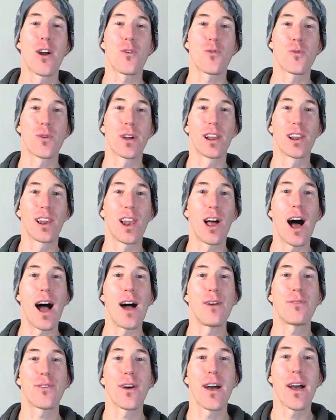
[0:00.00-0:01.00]
real
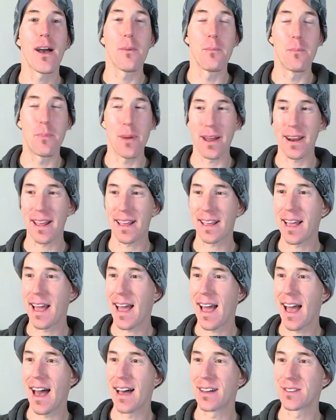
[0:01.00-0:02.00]
life betting
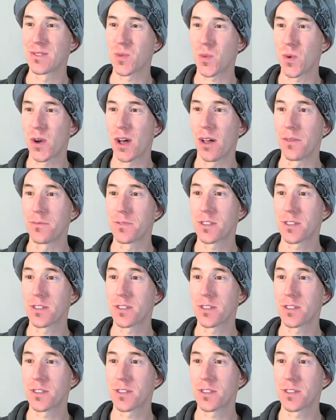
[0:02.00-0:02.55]
as well.